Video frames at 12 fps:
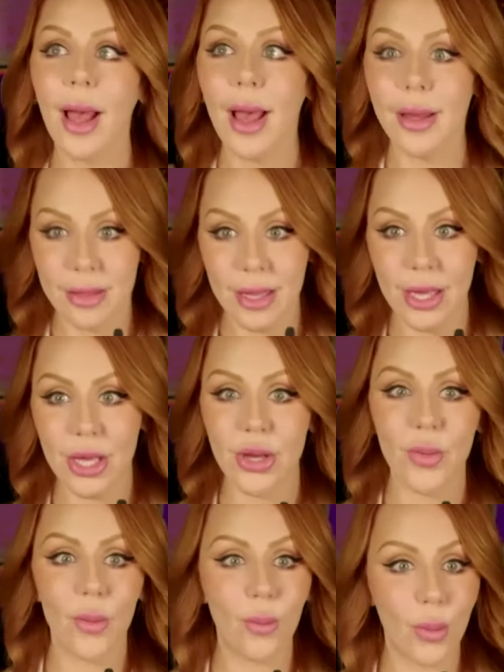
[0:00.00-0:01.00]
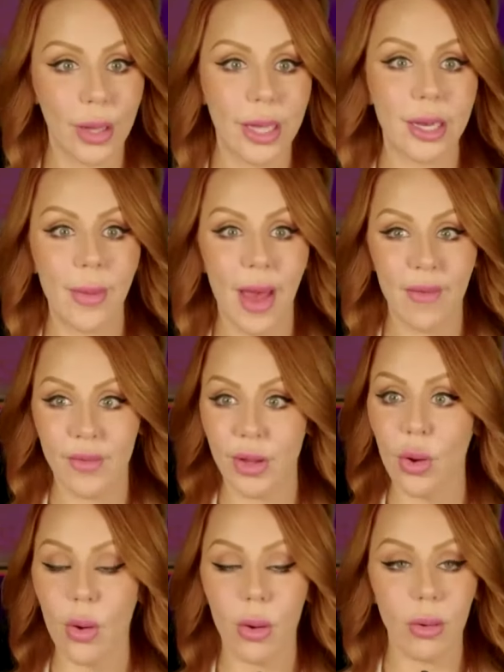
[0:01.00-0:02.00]
I think you will end up having a
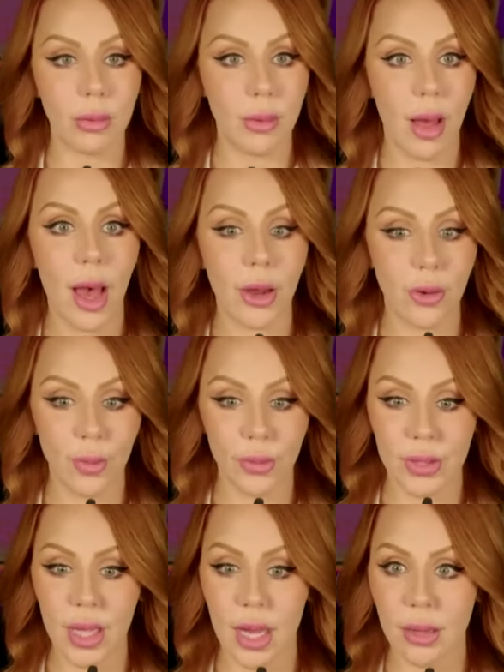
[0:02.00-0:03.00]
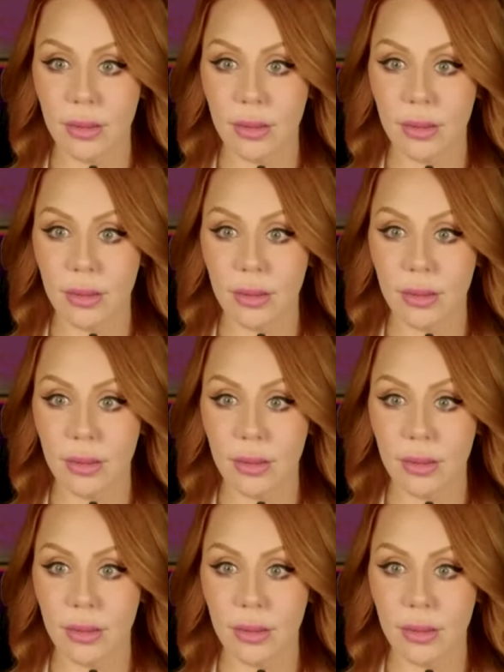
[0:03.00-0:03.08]
girl 100%